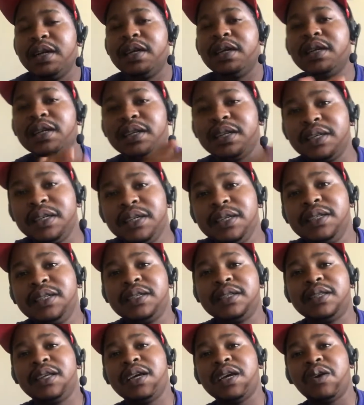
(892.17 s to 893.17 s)
it
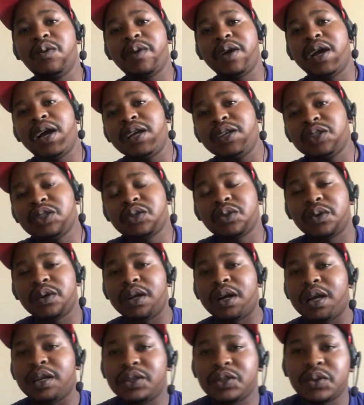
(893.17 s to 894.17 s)
is there where I
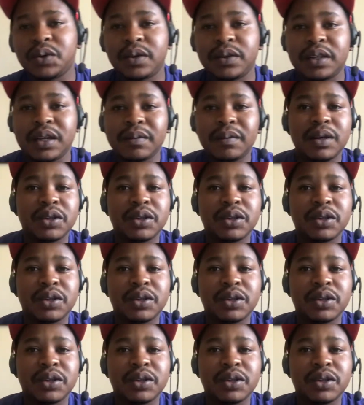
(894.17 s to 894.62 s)
saw them.